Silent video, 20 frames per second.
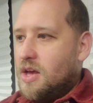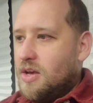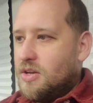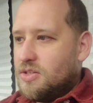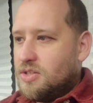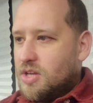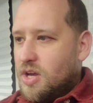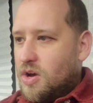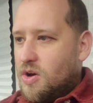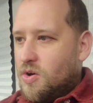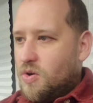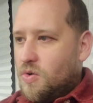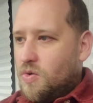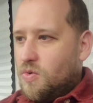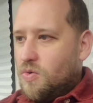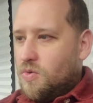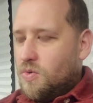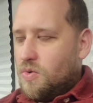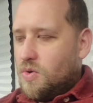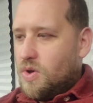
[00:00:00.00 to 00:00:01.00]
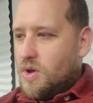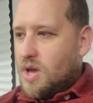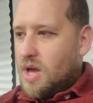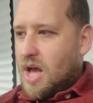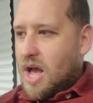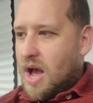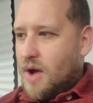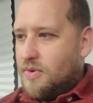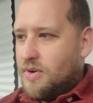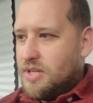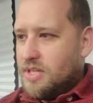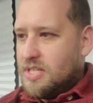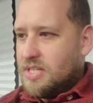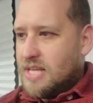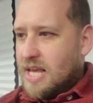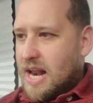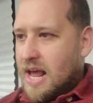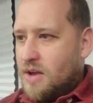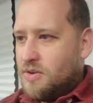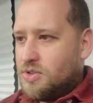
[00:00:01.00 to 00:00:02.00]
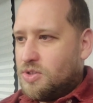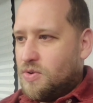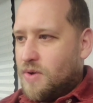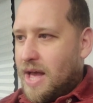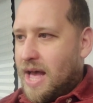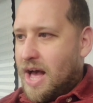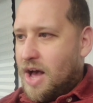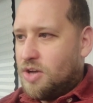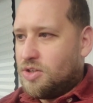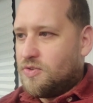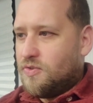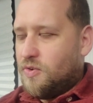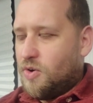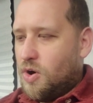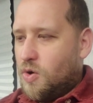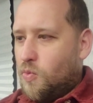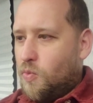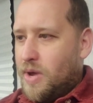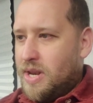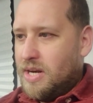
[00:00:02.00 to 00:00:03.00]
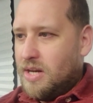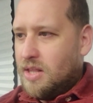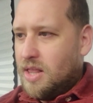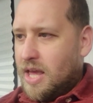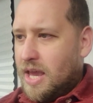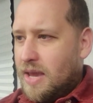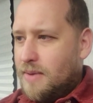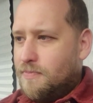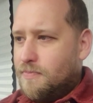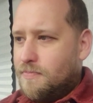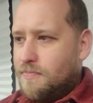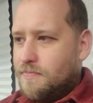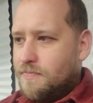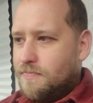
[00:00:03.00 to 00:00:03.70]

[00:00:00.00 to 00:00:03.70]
So I was sent out to a house for a wind claim